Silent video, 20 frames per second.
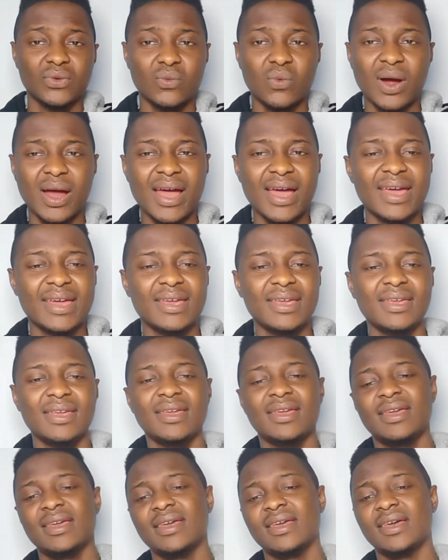Why
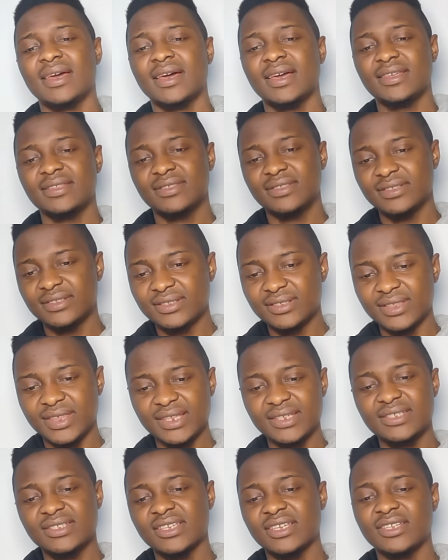is
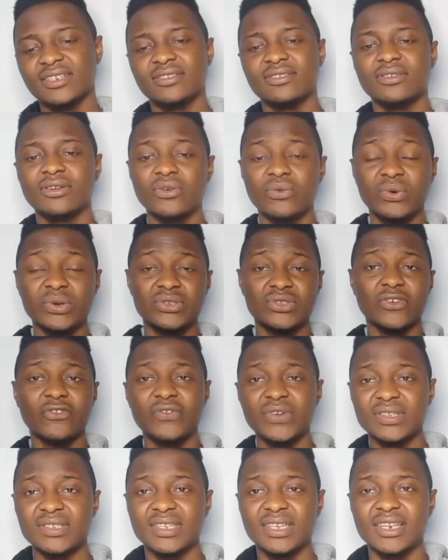this thing
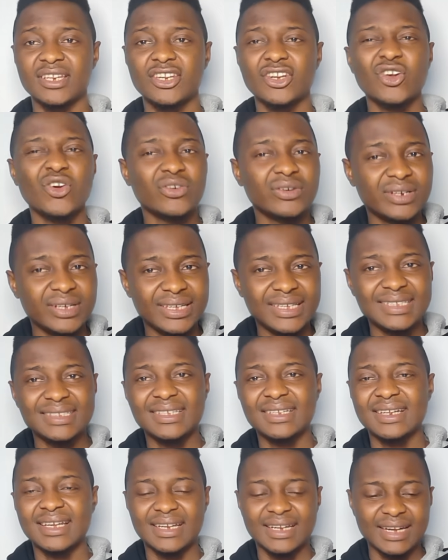resurfacing on the
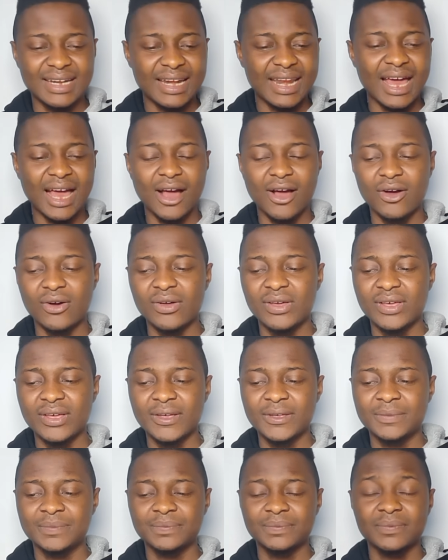internet now?
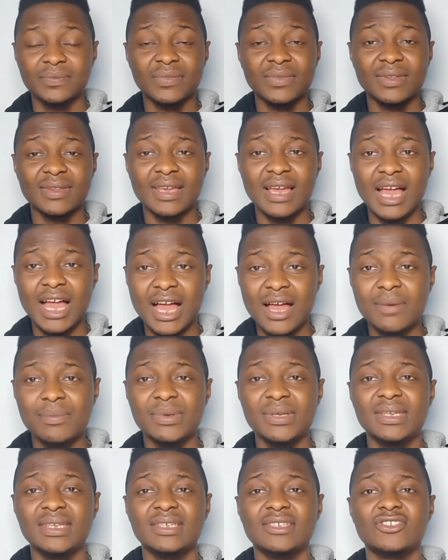
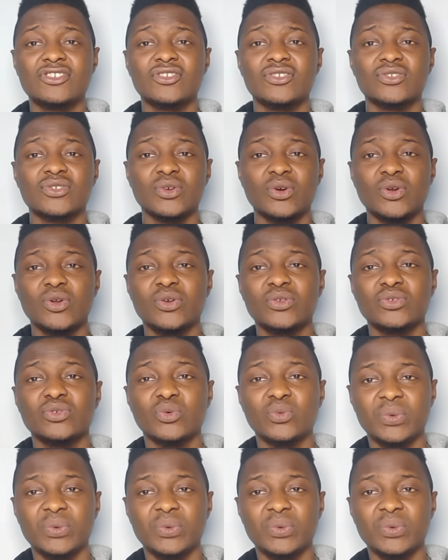Abby has just gone on to